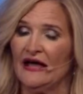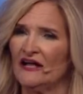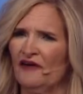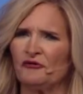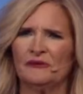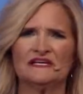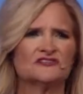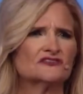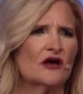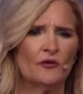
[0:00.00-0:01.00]
Government is
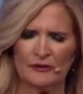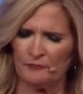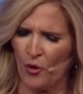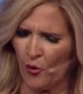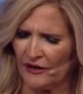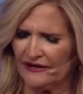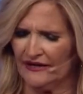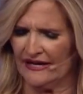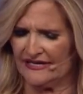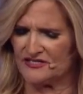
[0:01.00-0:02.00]
so
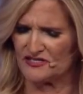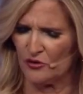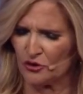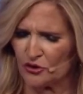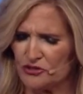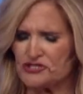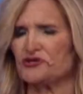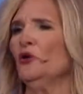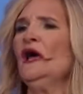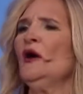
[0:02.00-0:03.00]
important. It's so
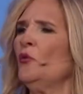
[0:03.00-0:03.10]
crucial.